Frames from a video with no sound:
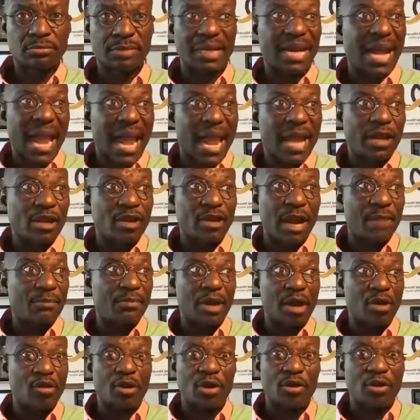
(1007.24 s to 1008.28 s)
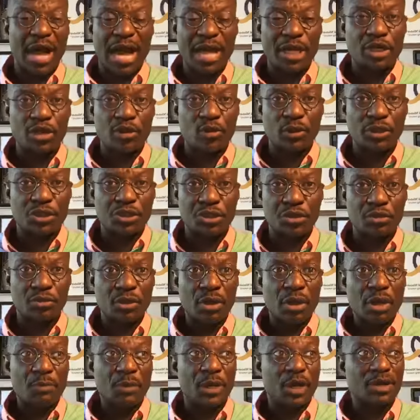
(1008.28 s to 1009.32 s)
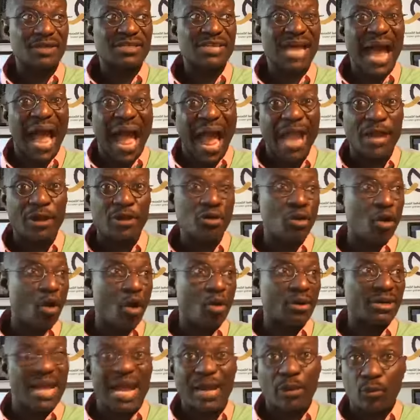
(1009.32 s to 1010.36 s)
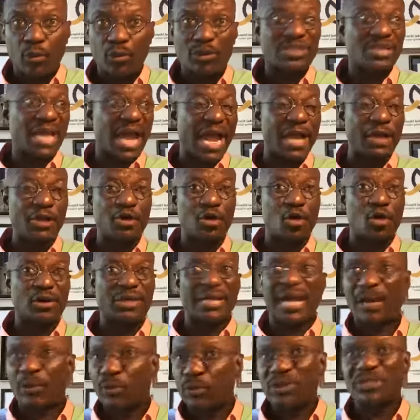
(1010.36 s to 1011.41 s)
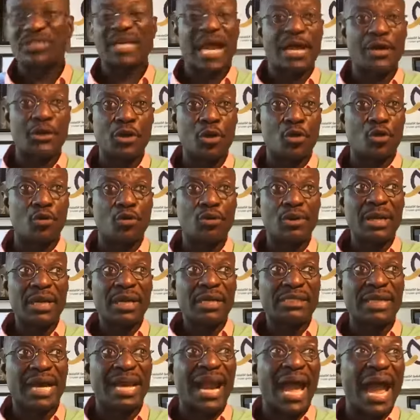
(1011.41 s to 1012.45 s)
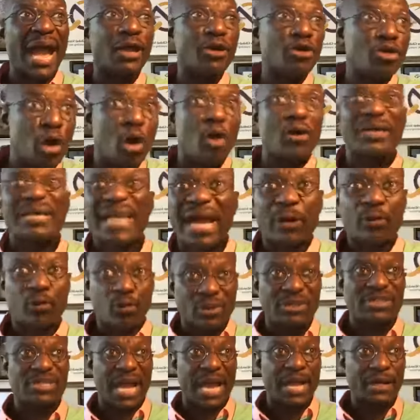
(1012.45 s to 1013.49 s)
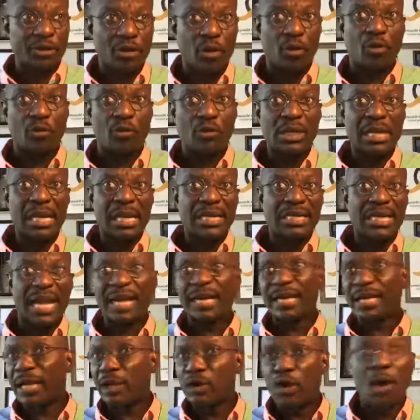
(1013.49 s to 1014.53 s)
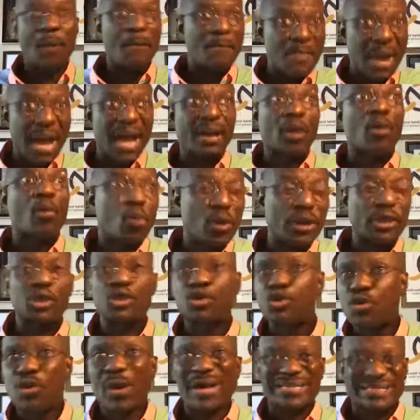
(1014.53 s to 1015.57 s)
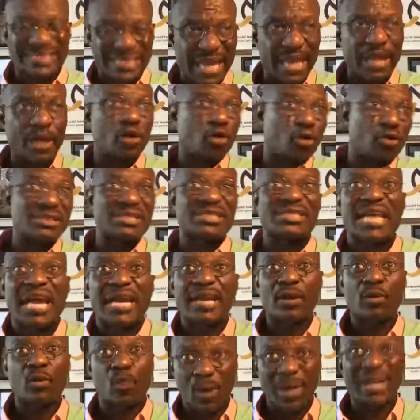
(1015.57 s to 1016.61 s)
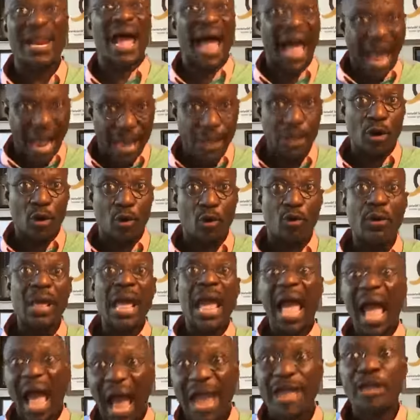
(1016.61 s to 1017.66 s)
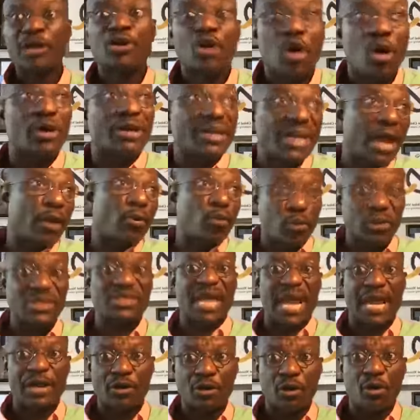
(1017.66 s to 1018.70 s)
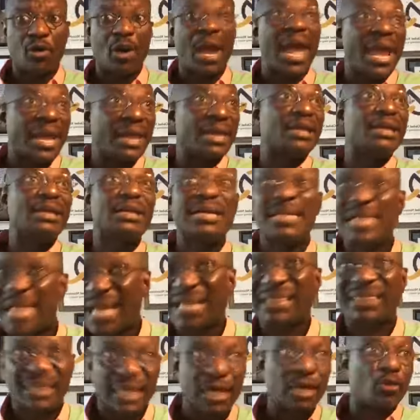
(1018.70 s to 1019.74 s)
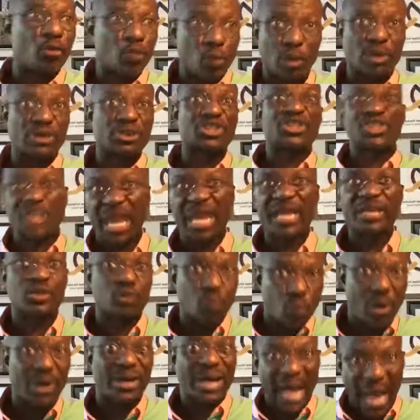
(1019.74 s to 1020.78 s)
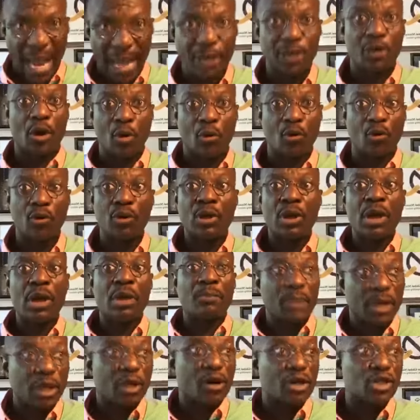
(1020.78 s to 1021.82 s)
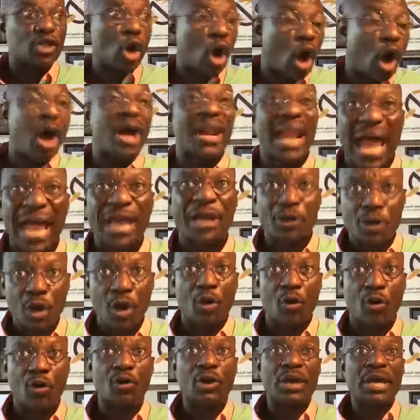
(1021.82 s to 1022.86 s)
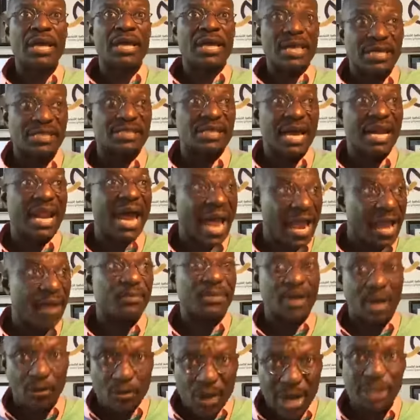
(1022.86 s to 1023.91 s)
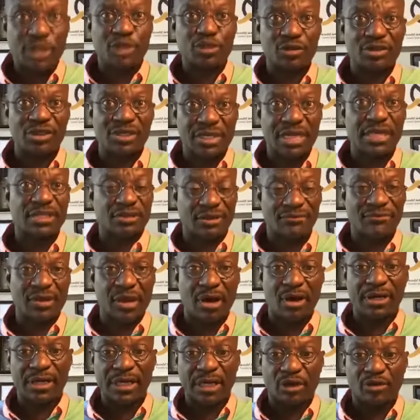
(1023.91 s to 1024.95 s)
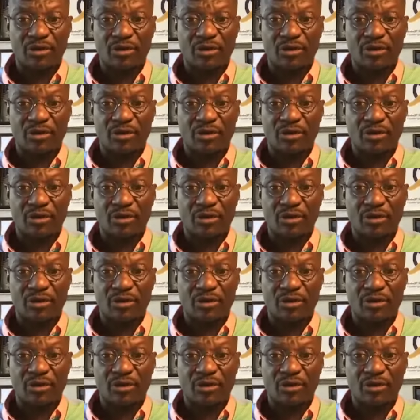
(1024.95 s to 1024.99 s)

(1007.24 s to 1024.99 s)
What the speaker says: But I'm not going to argue with you, because I know that which I know, that which I know, that I know that which I know, that it don't matter what you are saying concerning what I know that which I know, and nothing will change what I know, because all I know is that I am the righteousness of God